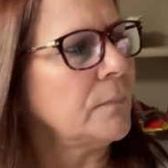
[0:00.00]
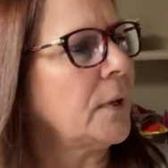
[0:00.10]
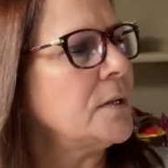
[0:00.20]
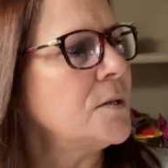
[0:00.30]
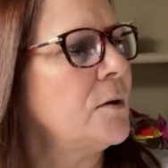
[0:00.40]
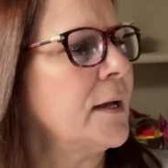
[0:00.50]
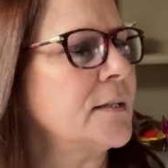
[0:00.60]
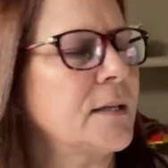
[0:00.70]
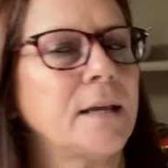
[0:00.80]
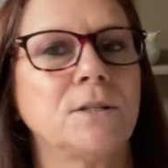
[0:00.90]
So like I
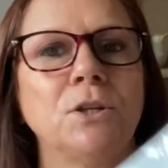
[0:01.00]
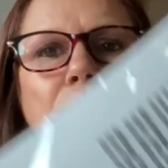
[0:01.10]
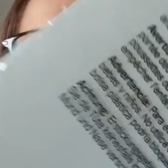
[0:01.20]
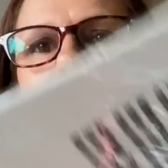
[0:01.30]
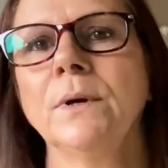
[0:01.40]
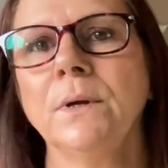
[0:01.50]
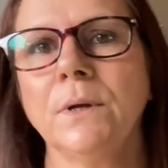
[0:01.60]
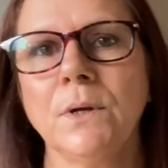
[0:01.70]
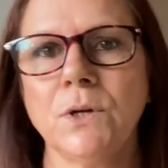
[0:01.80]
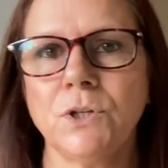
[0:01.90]
say, two
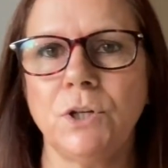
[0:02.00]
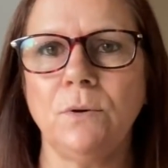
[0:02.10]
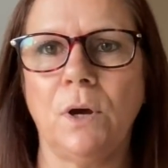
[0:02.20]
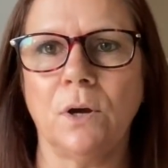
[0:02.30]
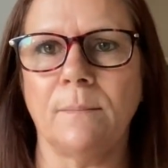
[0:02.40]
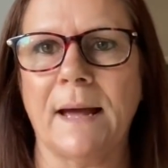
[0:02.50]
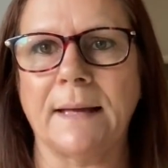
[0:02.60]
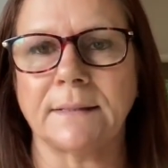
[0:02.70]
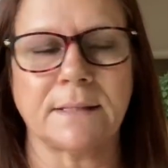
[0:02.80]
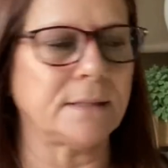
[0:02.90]
longer
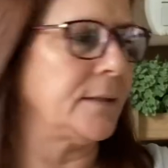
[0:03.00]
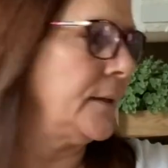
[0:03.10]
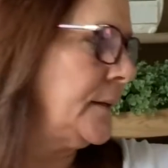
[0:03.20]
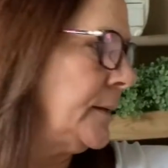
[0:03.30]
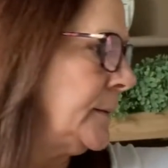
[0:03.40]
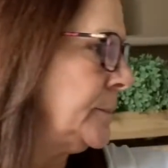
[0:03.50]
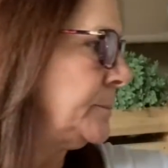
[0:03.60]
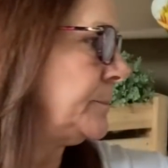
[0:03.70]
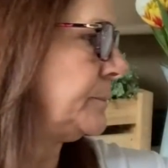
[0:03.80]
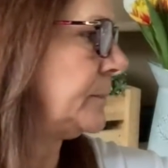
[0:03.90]
mats,
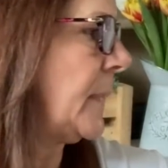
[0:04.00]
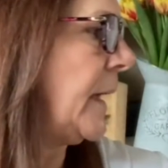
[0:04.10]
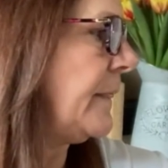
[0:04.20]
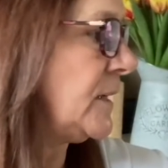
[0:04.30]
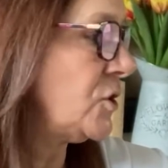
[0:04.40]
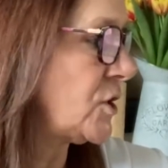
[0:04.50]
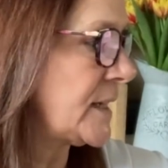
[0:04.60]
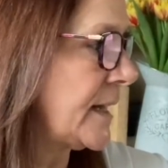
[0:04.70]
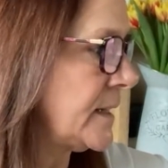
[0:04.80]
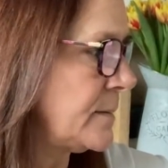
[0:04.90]
and they're just
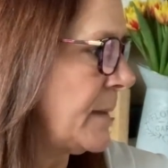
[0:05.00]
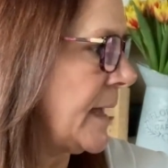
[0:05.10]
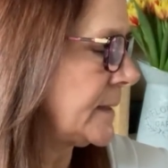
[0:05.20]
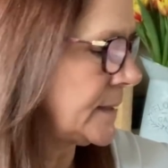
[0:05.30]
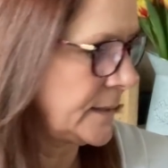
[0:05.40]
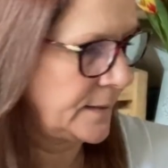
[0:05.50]
standard mats.